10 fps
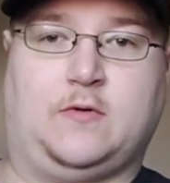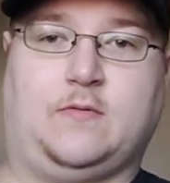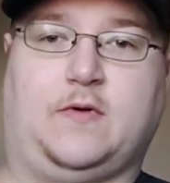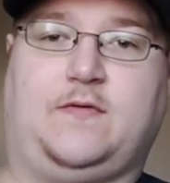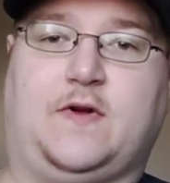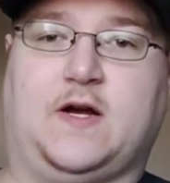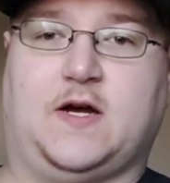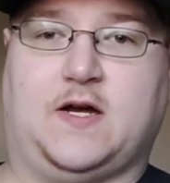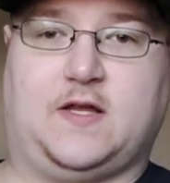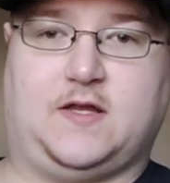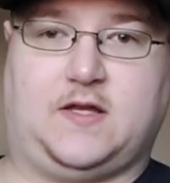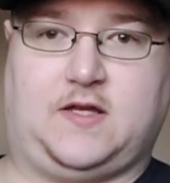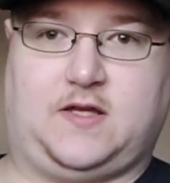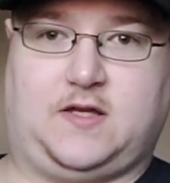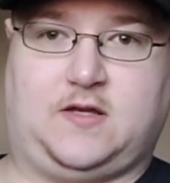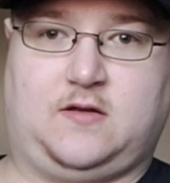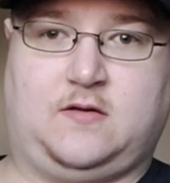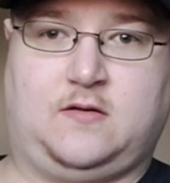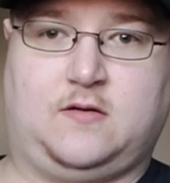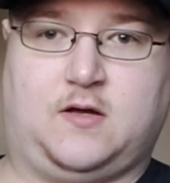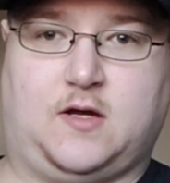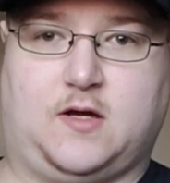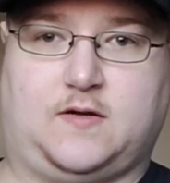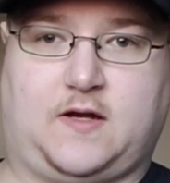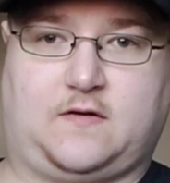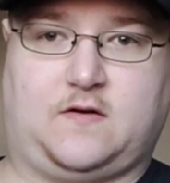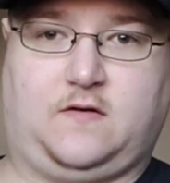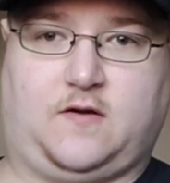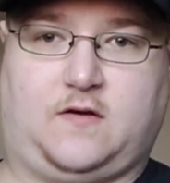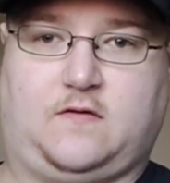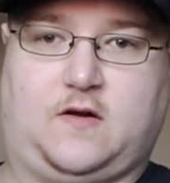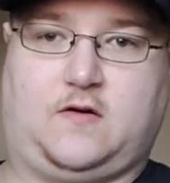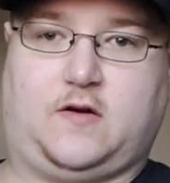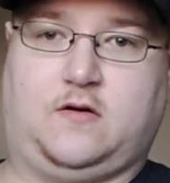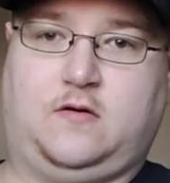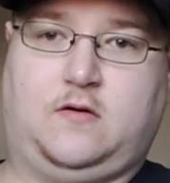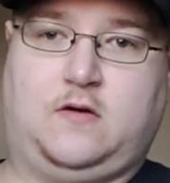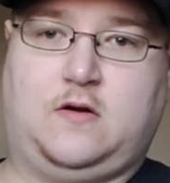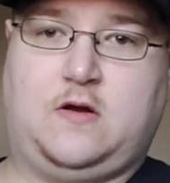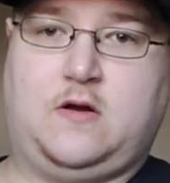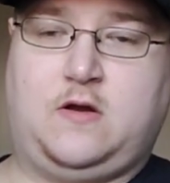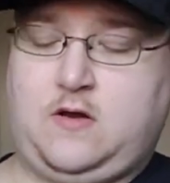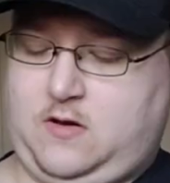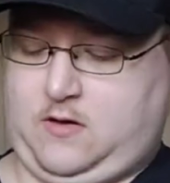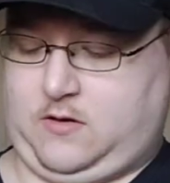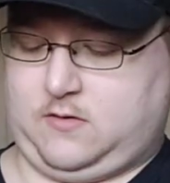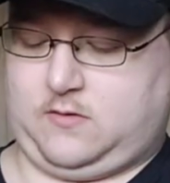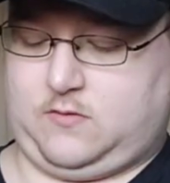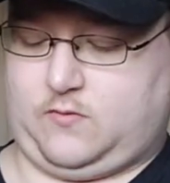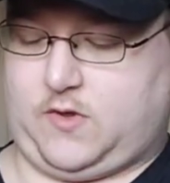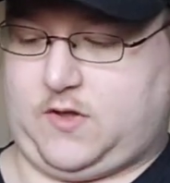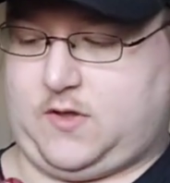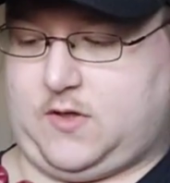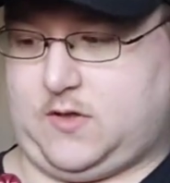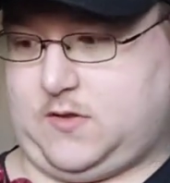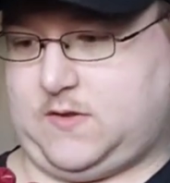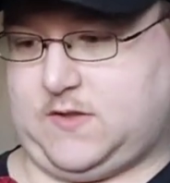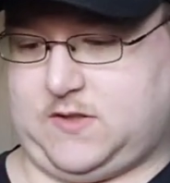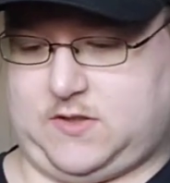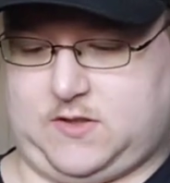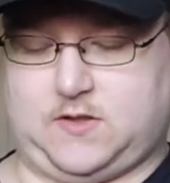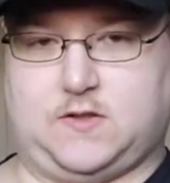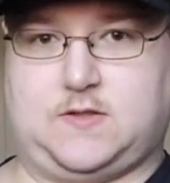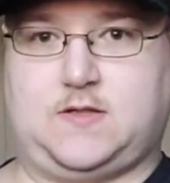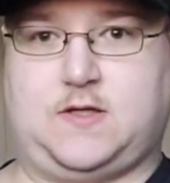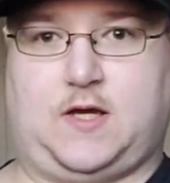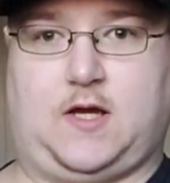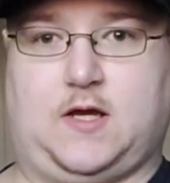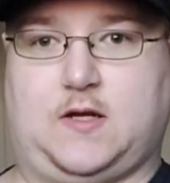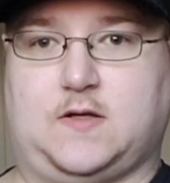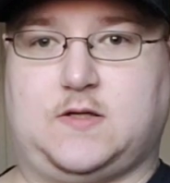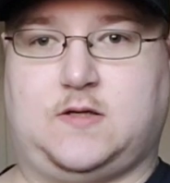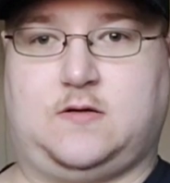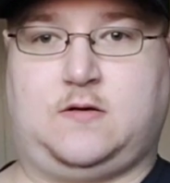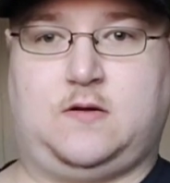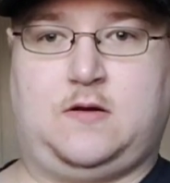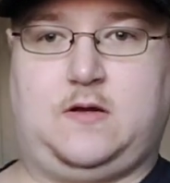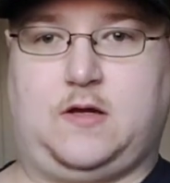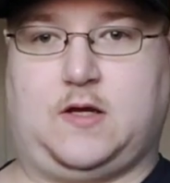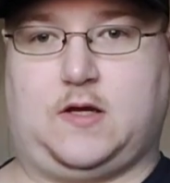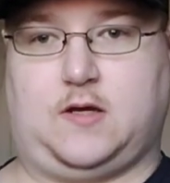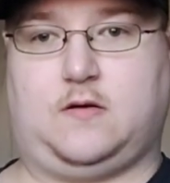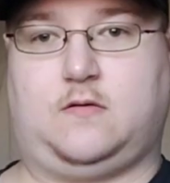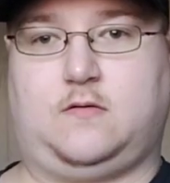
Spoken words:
We've got the Takstar side saddle here with 6 shells and a